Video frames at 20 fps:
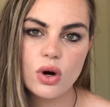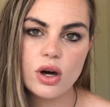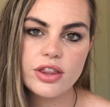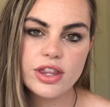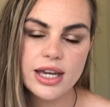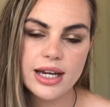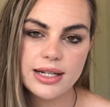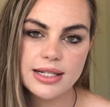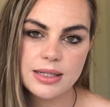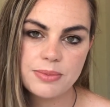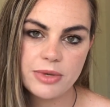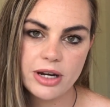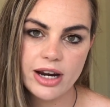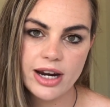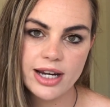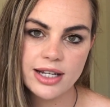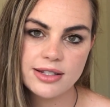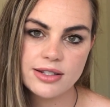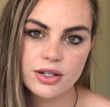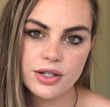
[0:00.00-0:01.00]
the
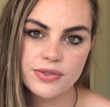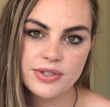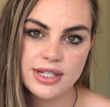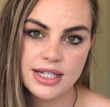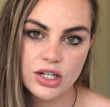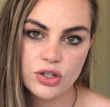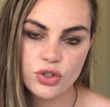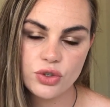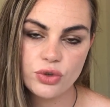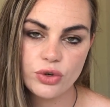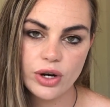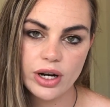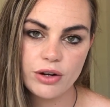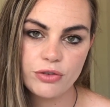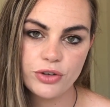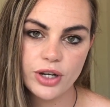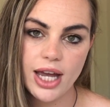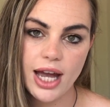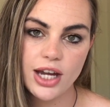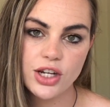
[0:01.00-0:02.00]
experience of sexual
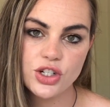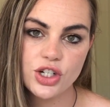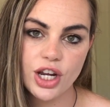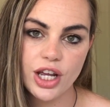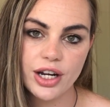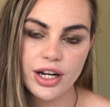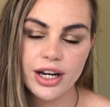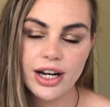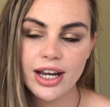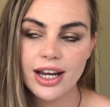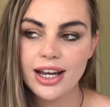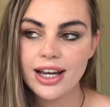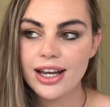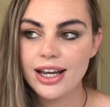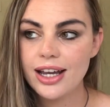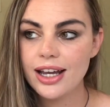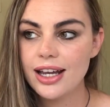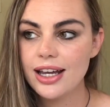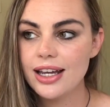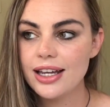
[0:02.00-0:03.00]
gratification?
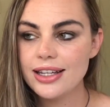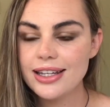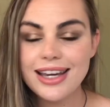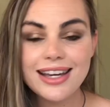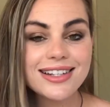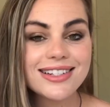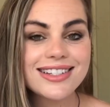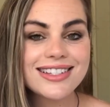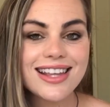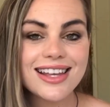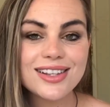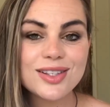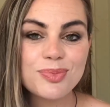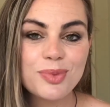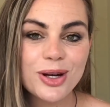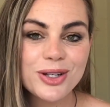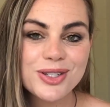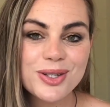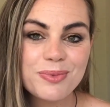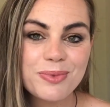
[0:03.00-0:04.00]
Yes, that's
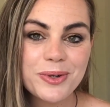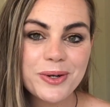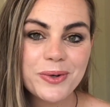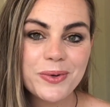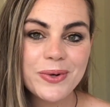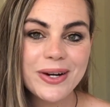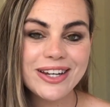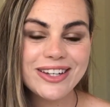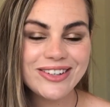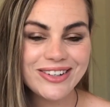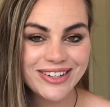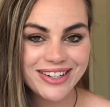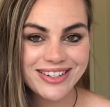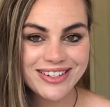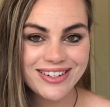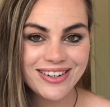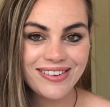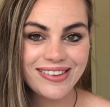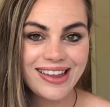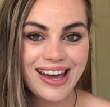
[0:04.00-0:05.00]
possible. You can
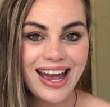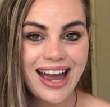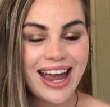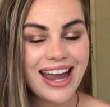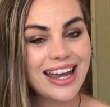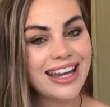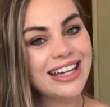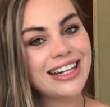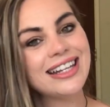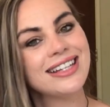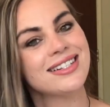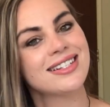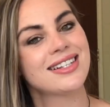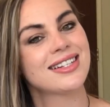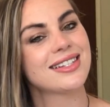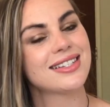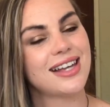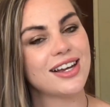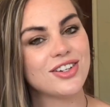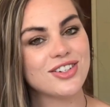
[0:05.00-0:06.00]
do that. Any
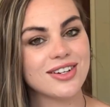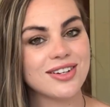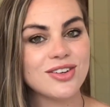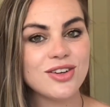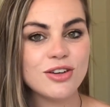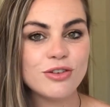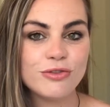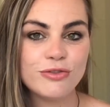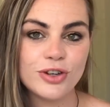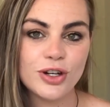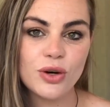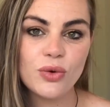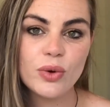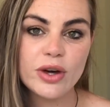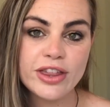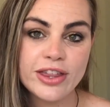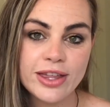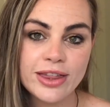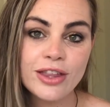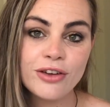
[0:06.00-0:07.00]
sensation you feel
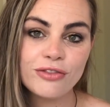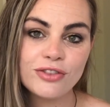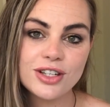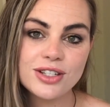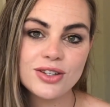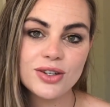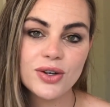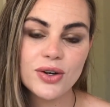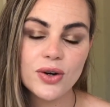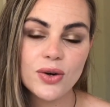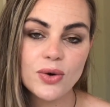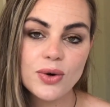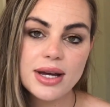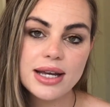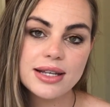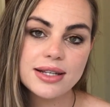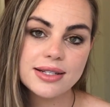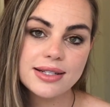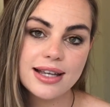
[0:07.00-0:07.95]
within the physical is